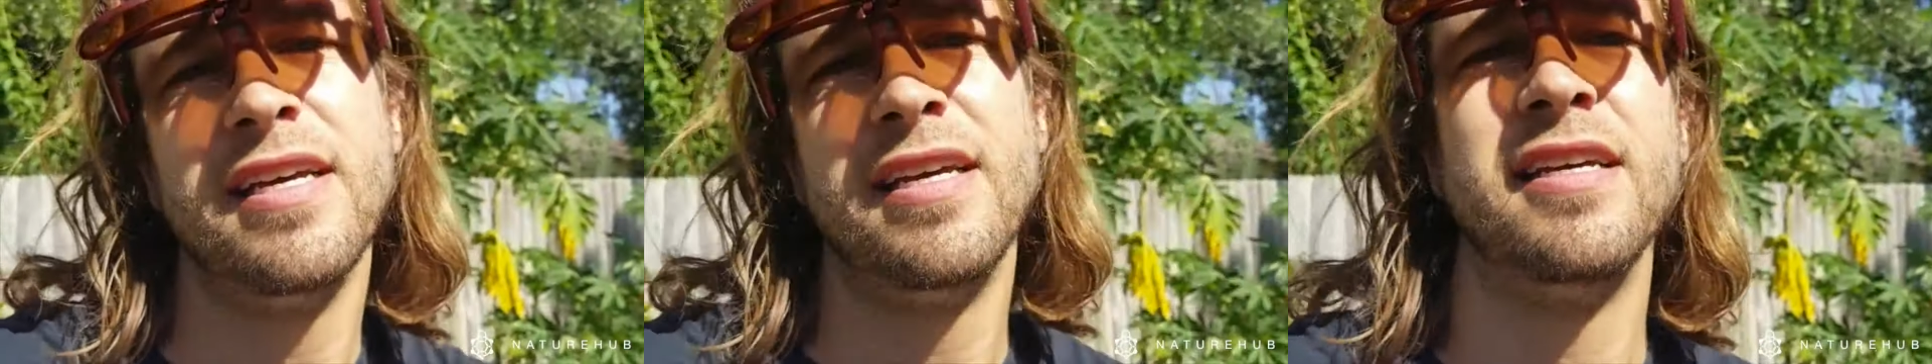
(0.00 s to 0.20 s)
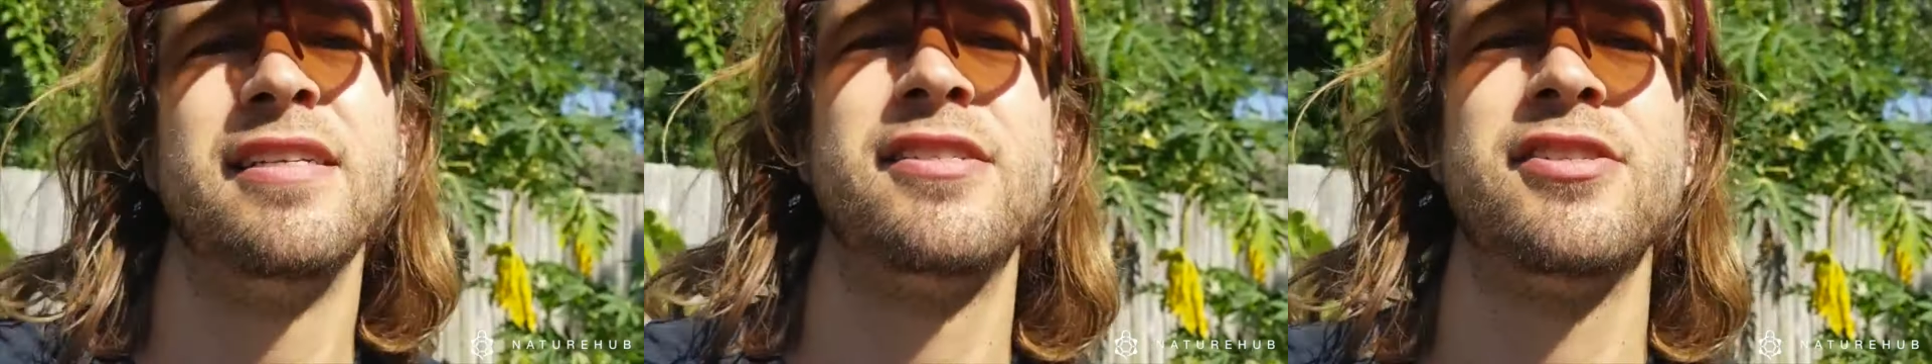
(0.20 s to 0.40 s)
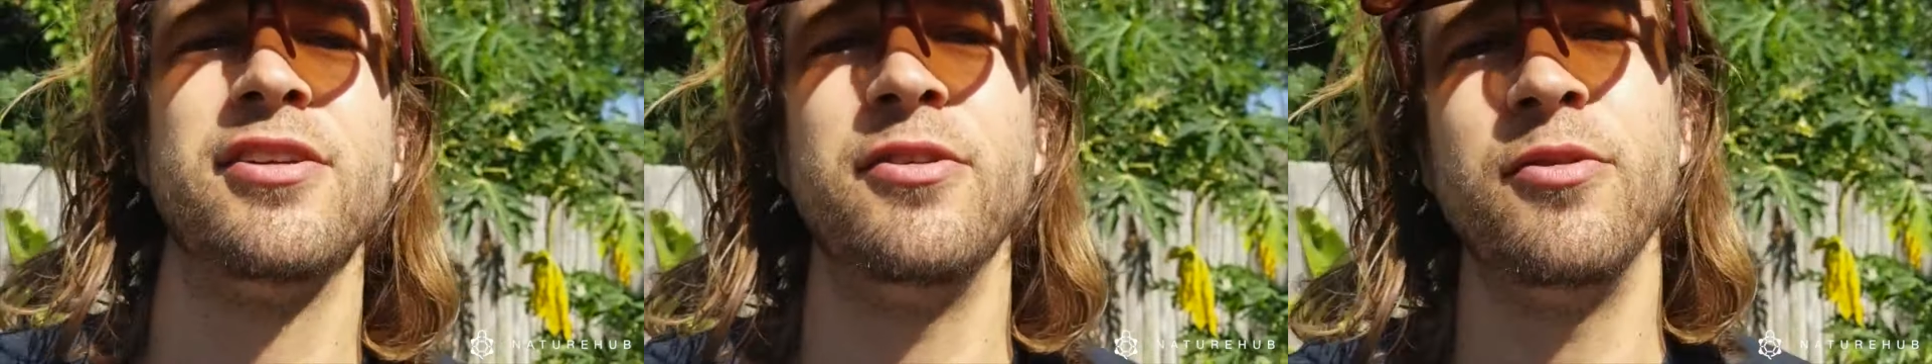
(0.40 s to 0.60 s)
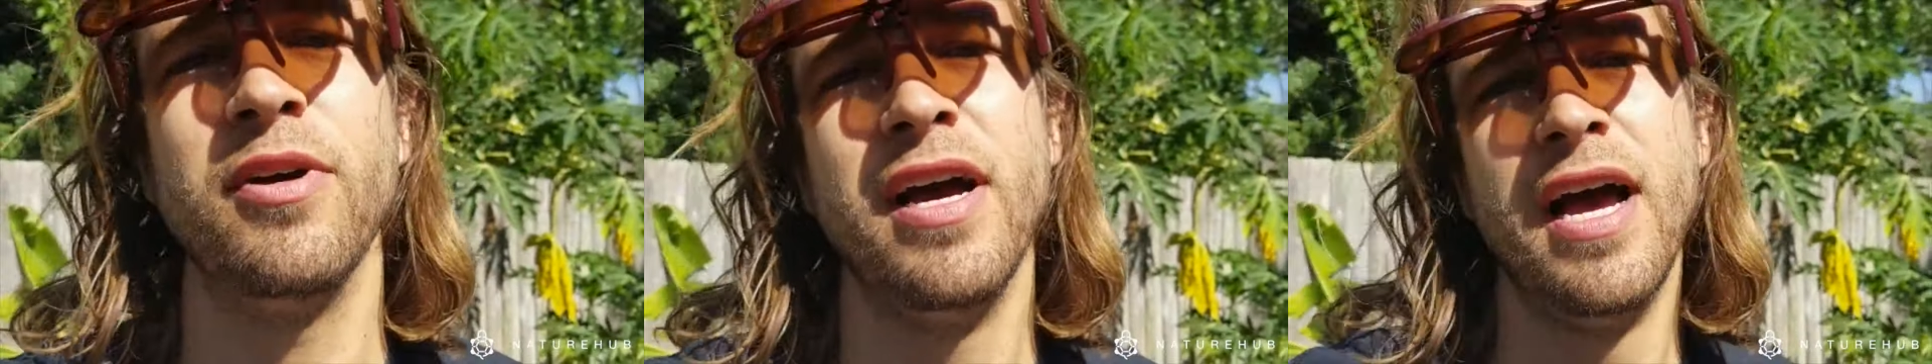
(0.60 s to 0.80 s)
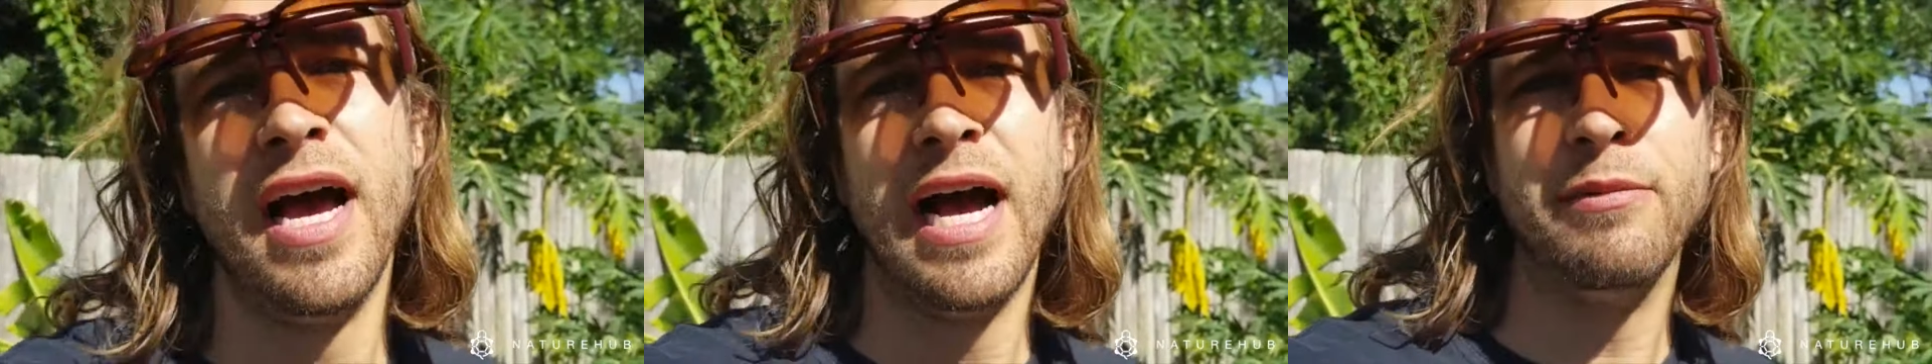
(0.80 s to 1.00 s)
So
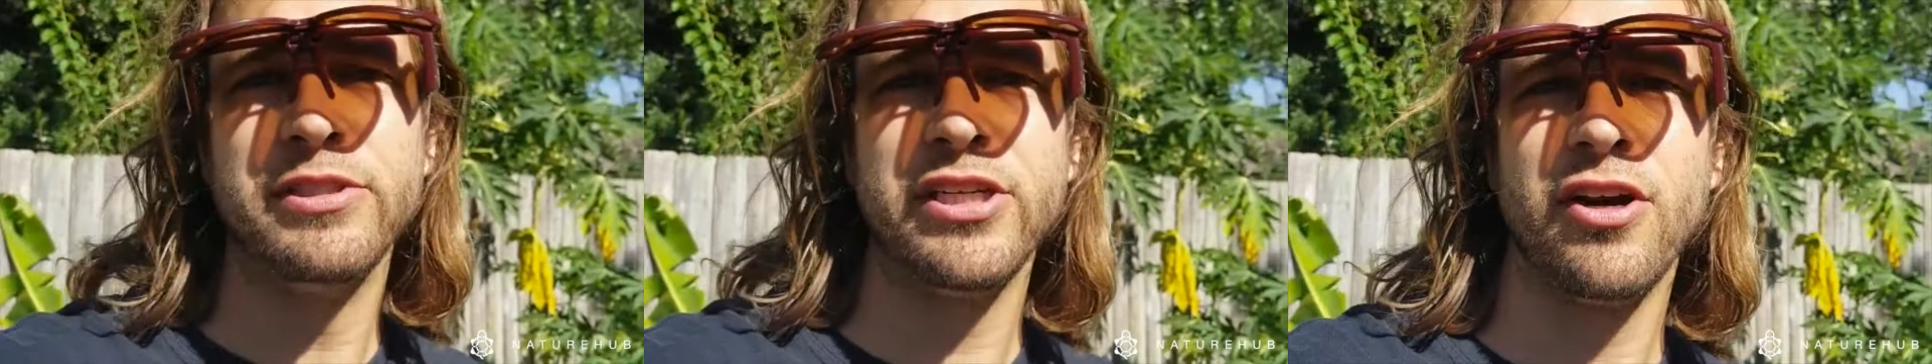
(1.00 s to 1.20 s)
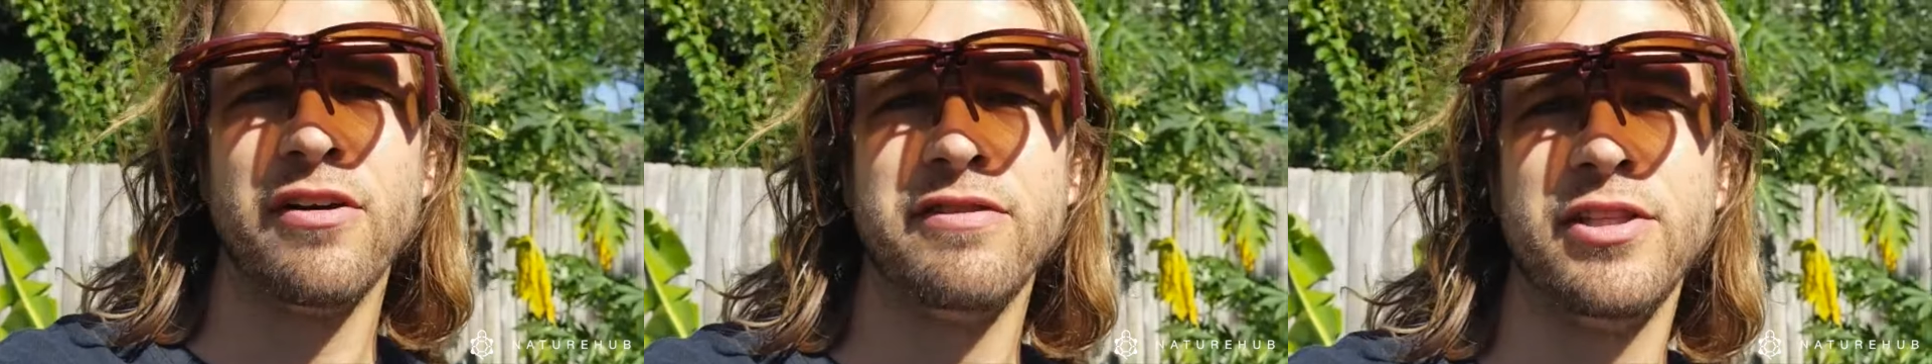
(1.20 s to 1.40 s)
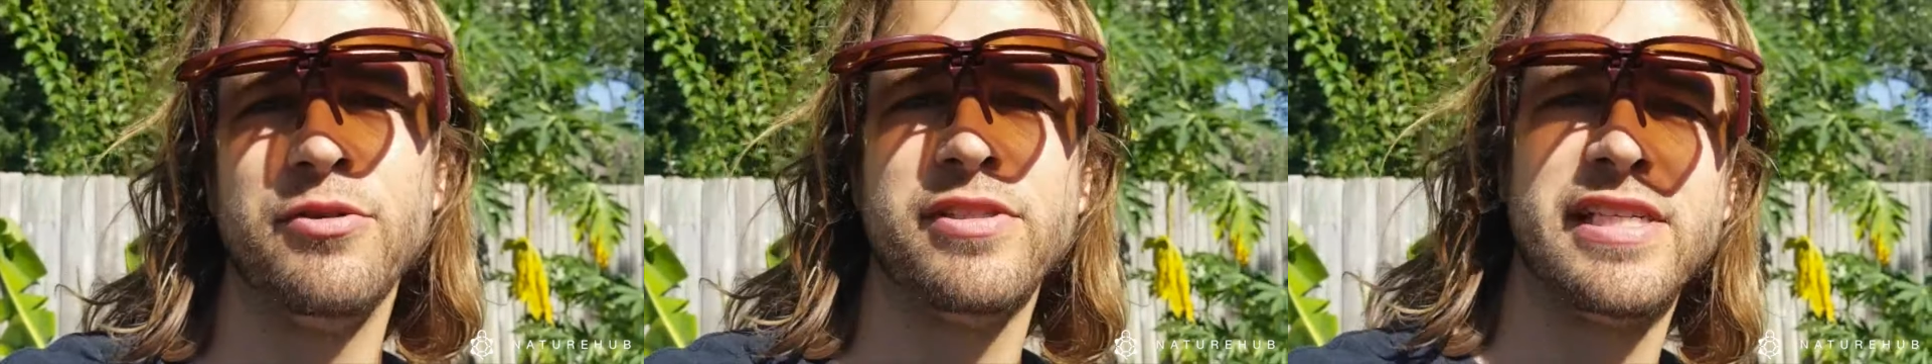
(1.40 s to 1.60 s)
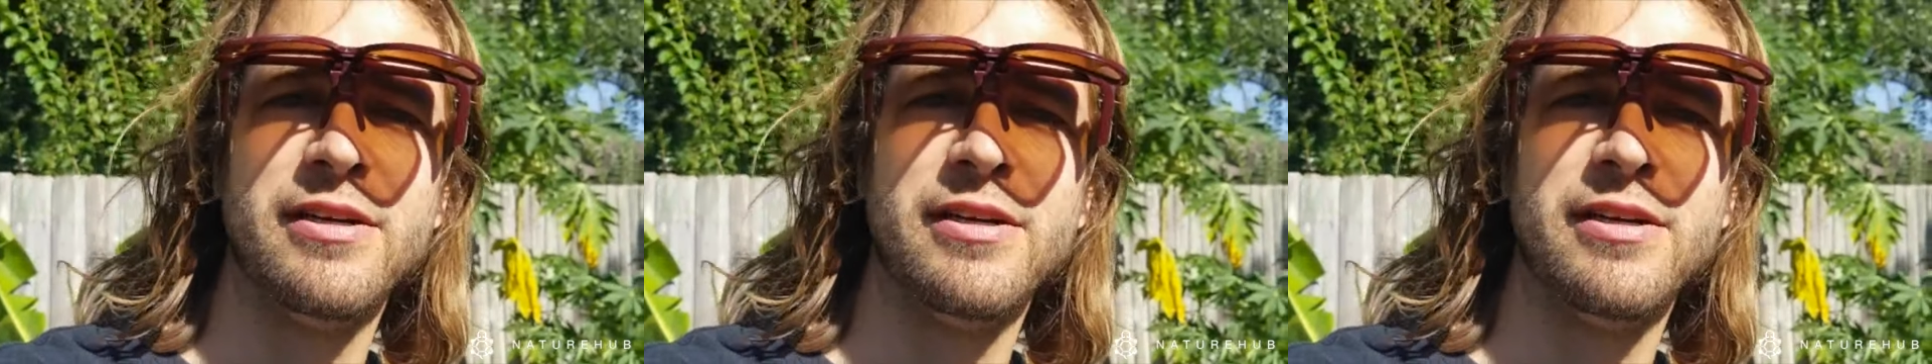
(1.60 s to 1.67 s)
I'm Jay Harvey Lewis,